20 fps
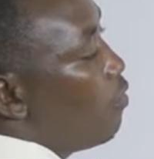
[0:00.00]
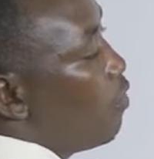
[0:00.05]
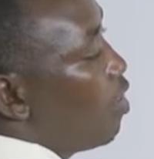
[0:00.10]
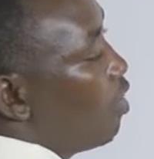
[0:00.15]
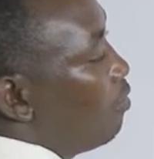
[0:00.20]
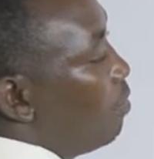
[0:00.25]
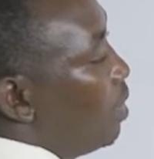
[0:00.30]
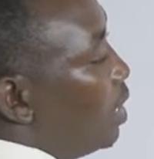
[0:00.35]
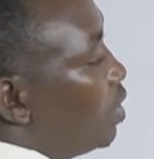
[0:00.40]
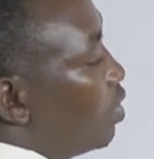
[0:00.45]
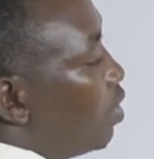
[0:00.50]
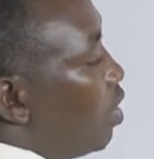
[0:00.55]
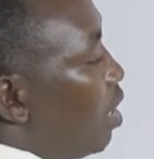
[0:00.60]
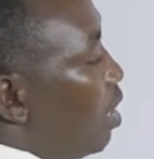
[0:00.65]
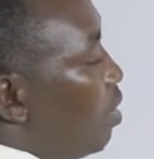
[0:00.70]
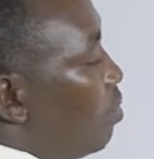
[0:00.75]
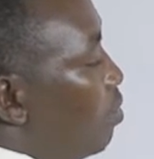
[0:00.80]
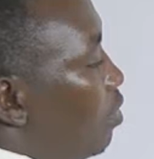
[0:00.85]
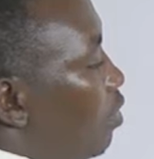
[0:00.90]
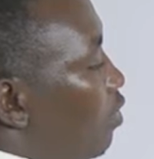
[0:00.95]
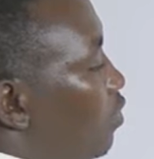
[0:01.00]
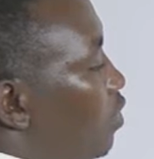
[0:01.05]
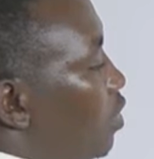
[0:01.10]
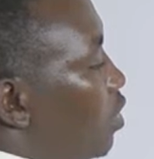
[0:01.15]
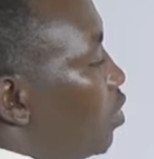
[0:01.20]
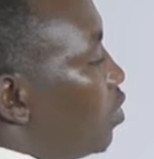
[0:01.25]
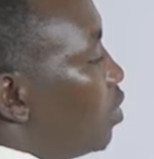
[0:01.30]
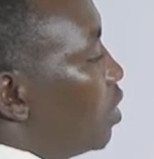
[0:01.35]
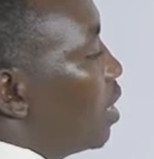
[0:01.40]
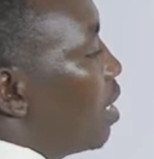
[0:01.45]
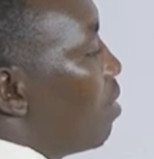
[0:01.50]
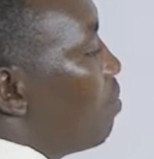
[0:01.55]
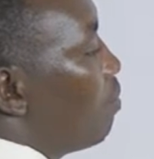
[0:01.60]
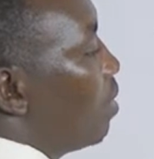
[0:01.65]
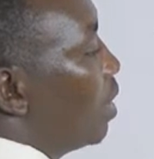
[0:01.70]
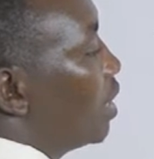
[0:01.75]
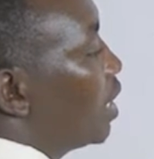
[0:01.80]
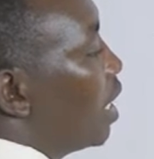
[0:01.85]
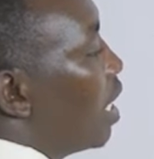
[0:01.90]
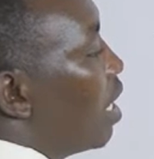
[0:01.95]
We have been told it moves to some
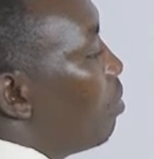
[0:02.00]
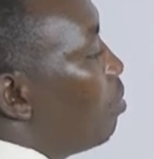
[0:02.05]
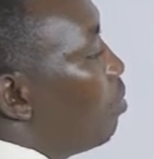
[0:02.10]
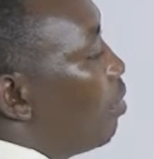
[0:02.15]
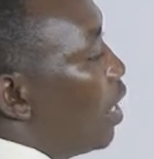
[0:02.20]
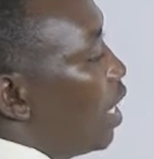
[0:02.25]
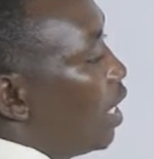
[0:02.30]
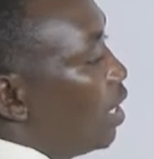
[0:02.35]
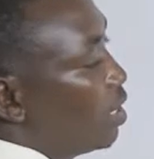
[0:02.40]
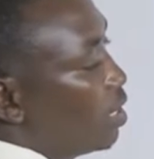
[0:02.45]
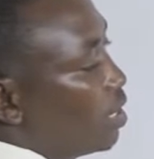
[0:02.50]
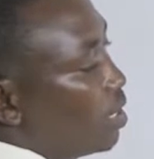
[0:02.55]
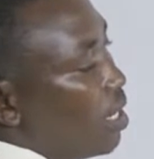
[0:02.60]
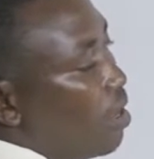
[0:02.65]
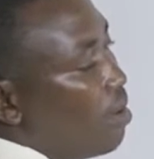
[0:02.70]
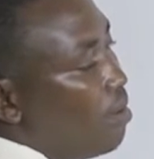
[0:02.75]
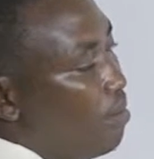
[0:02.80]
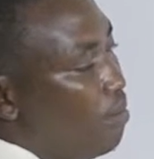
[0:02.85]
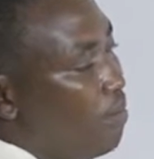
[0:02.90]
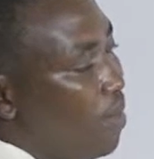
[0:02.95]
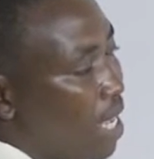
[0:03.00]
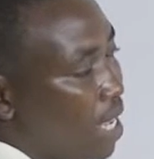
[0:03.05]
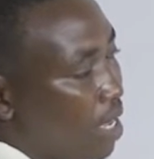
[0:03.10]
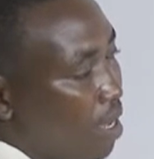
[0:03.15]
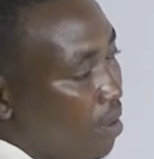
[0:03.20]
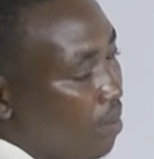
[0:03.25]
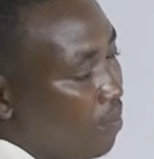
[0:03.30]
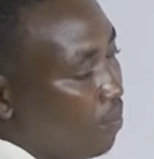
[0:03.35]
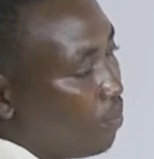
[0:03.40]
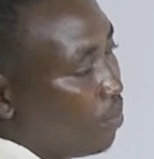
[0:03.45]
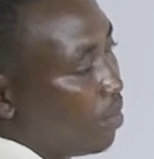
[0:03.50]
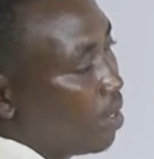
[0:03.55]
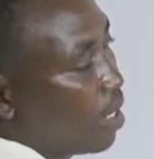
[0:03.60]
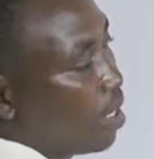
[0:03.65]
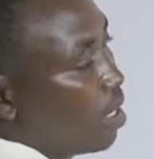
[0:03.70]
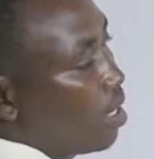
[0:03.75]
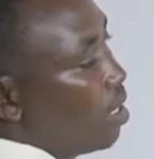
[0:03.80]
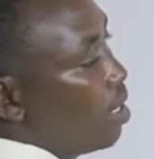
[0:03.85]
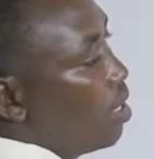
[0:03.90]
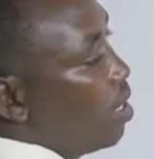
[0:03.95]
particular point B,
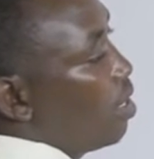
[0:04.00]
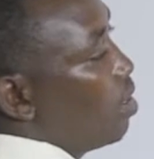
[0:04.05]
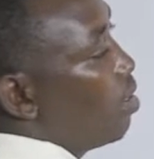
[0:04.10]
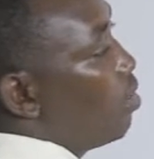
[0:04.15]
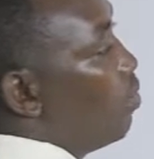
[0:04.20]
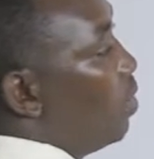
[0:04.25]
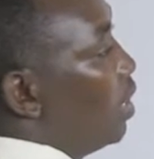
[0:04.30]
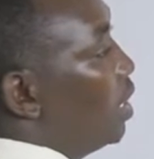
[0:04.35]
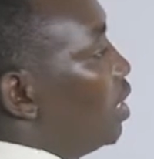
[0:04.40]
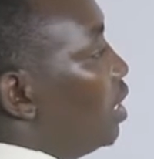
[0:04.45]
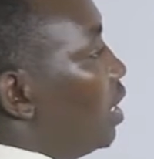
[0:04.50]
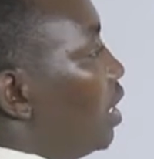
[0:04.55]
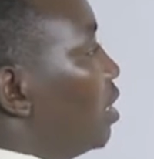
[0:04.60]
which